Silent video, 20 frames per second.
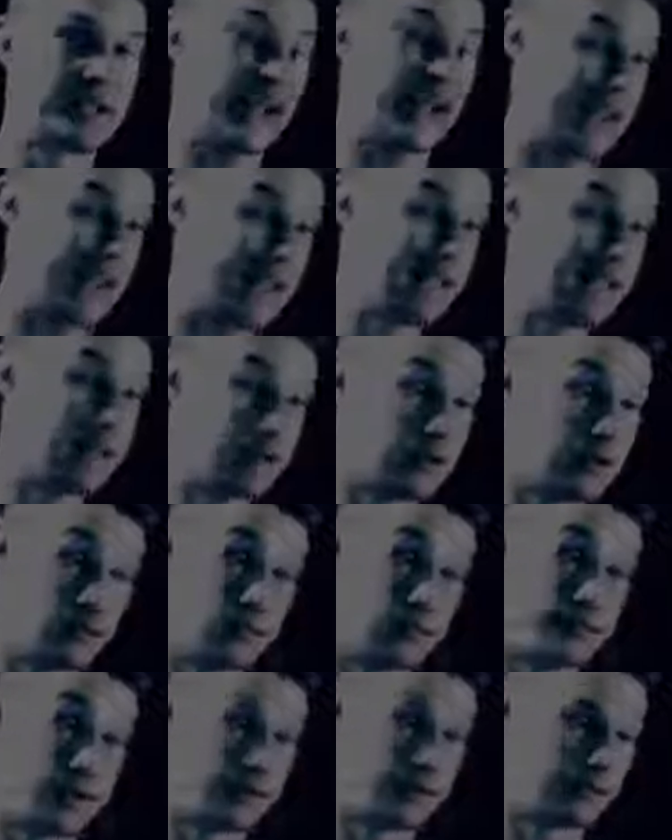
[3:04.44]
because
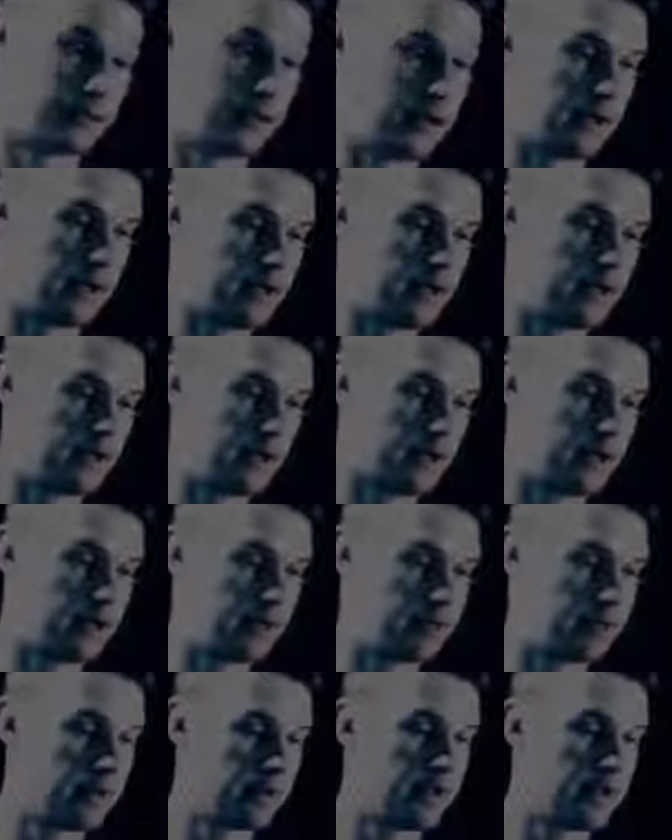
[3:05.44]
we've had to round this one
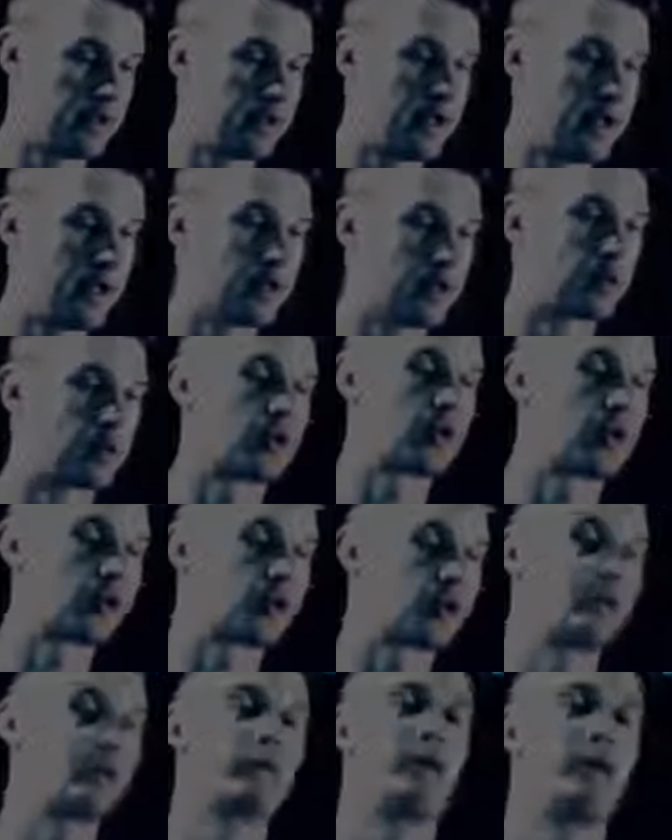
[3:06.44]
up. And because
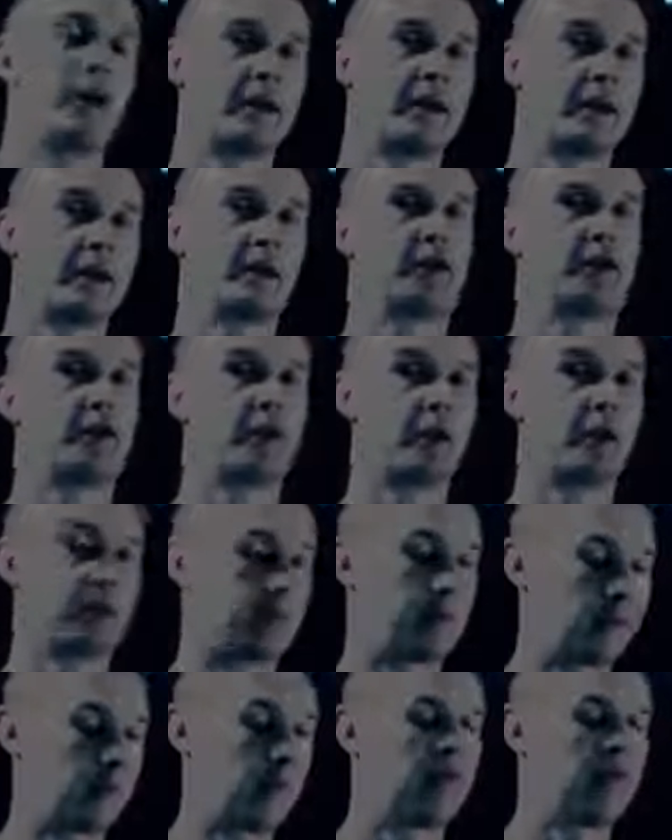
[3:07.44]
we've rounded the 9
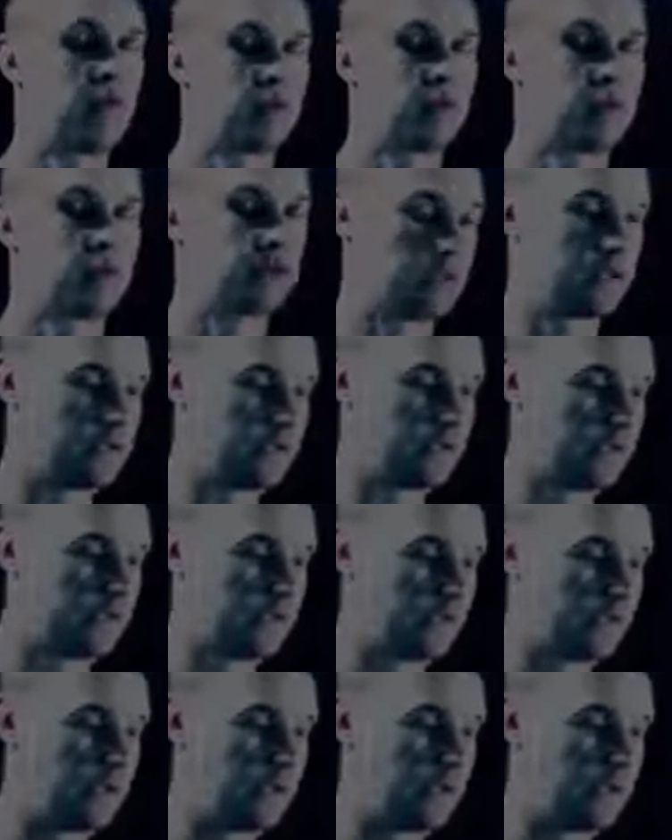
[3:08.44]
up, we usually just